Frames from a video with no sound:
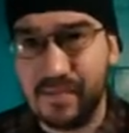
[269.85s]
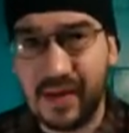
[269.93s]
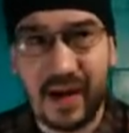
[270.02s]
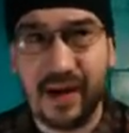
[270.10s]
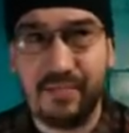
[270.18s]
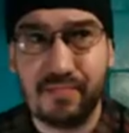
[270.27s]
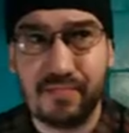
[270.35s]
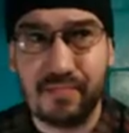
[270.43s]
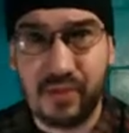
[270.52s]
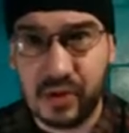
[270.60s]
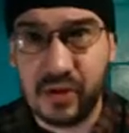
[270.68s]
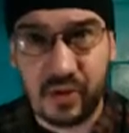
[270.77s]
that
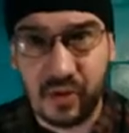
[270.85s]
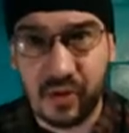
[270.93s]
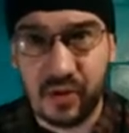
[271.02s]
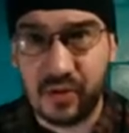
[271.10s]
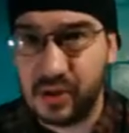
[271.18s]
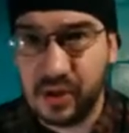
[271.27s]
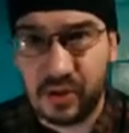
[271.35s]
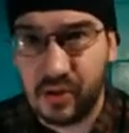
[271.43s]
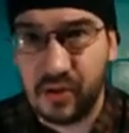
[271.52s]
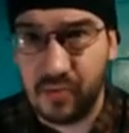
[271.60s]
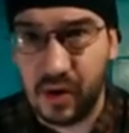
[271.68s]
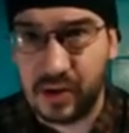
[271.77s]
she's good. She's a
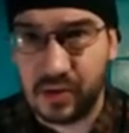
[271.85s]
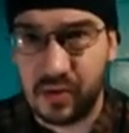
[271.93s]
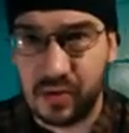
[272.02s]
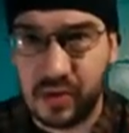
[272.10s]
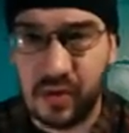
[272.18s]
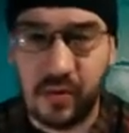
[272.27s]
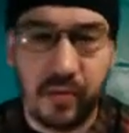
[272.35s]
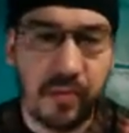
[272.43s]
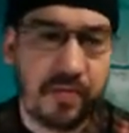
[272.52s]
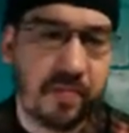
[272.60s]
good wrestler too.